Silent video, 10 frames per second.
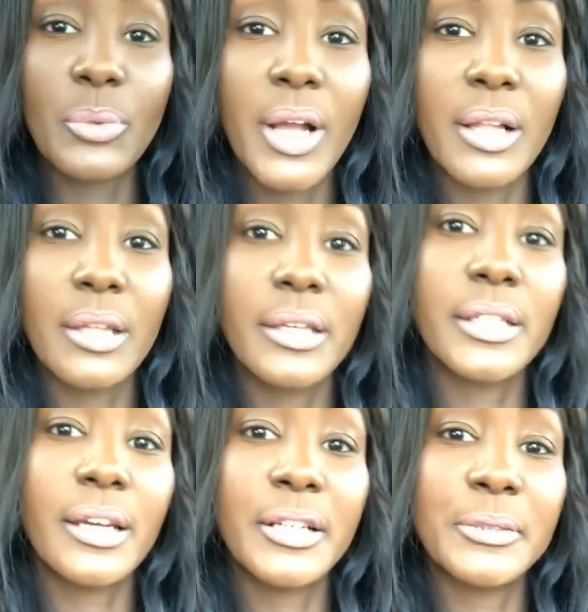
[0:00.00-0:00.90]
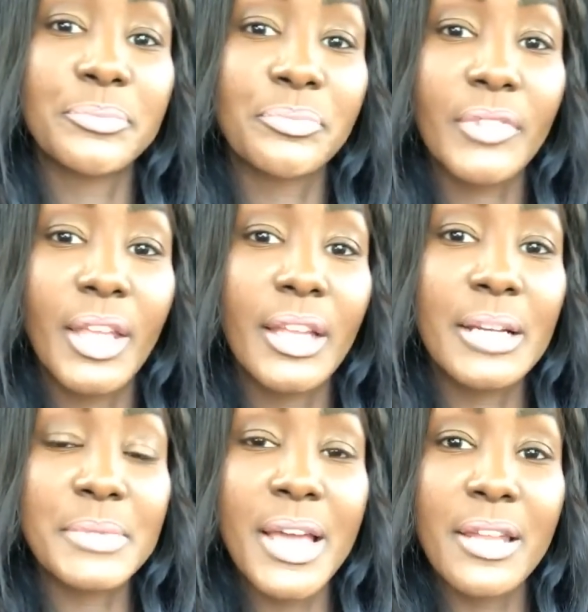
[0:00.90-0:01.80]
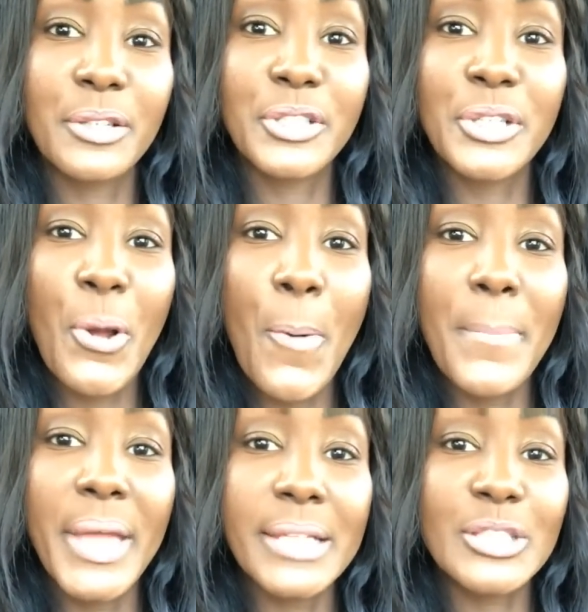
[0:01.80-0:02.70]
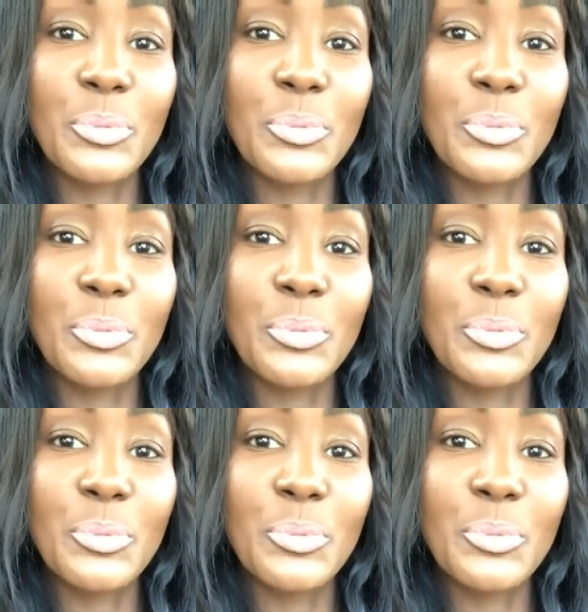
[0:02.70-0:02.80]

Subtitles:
well. And it comes out a good old mess.